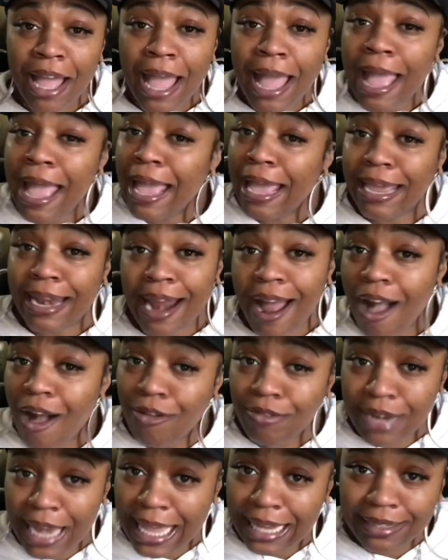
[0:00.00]
and I
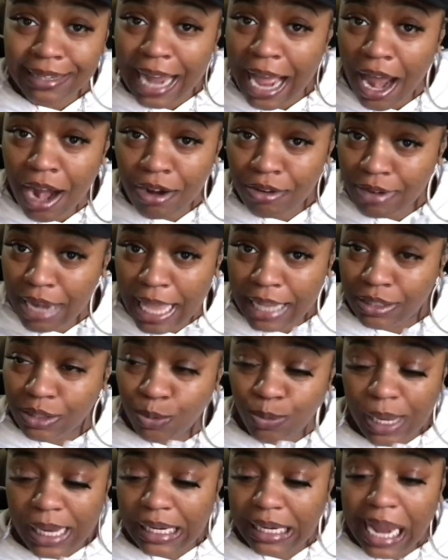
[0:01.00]
don't like the way
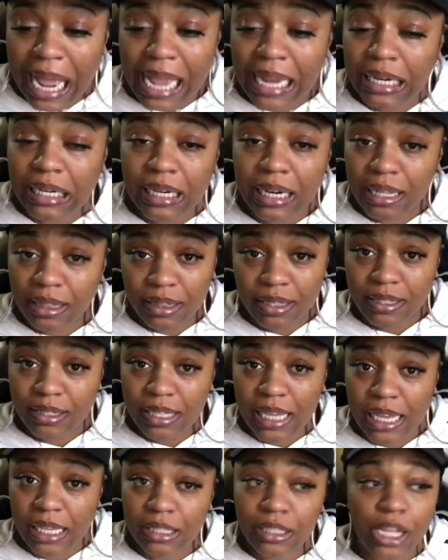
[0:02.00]
Diet Nothing
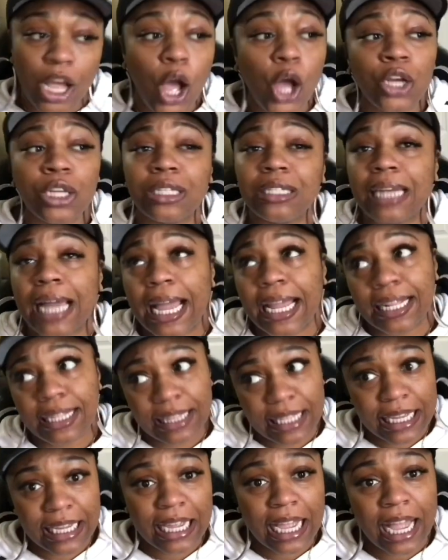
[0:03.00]
tastes. The only diet thing
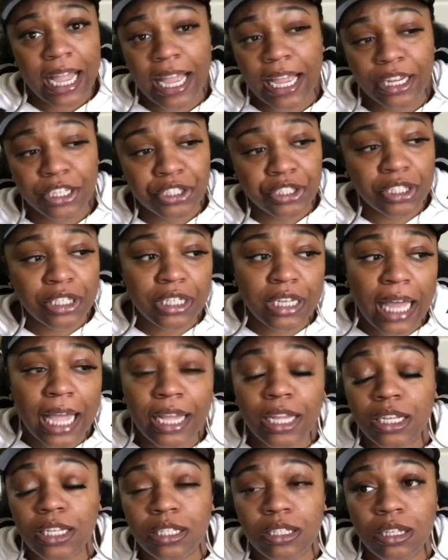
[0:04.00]
I actually like
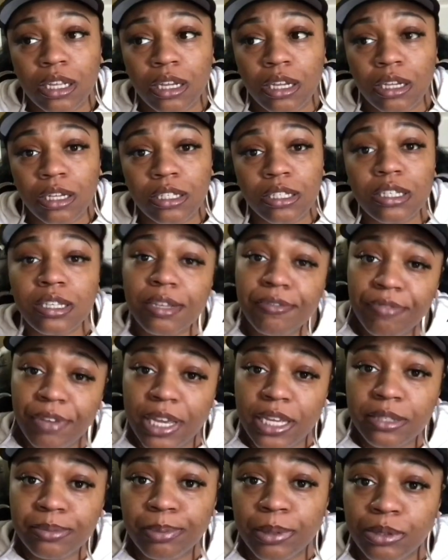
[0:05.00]
is Slim Fast
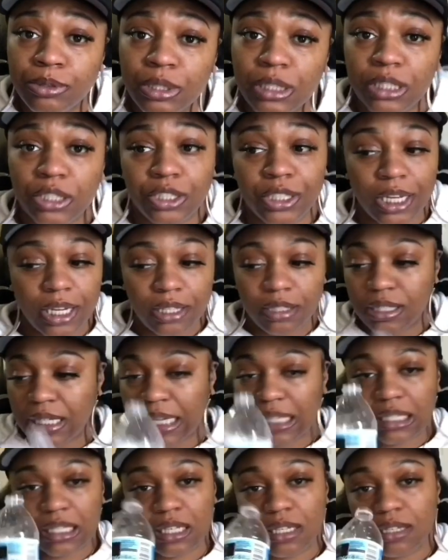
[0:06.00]
protein shakes. That's it.